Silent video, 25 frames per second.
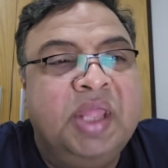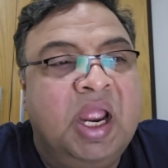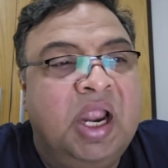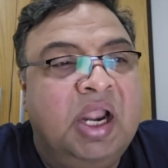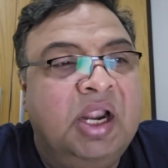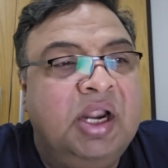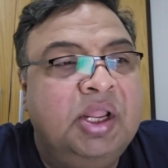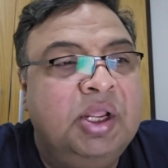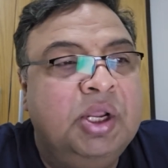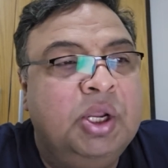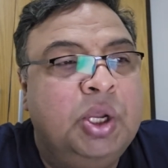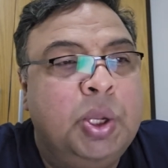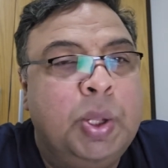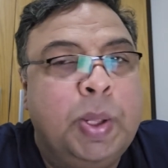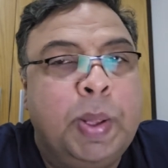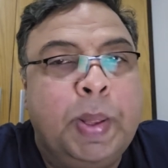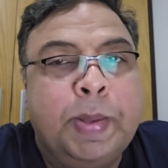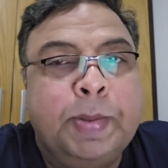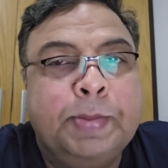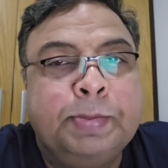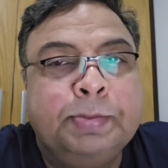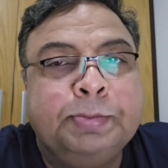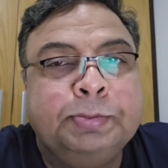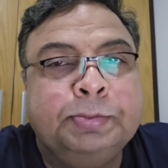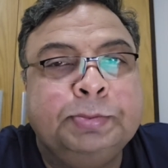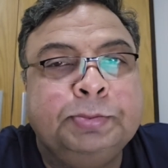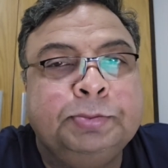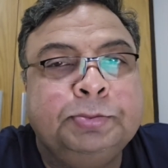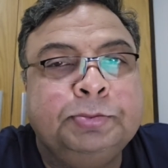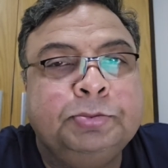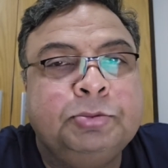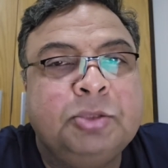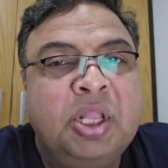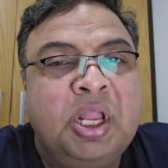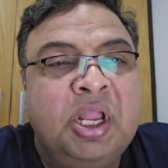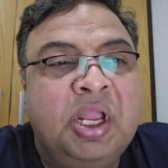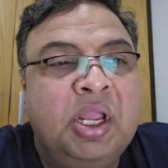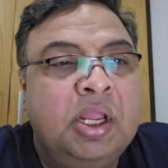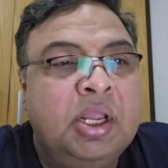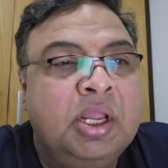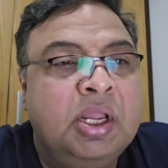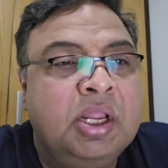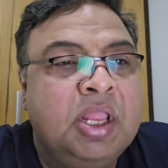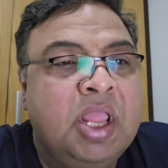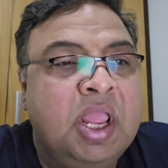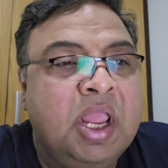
that uh, uh,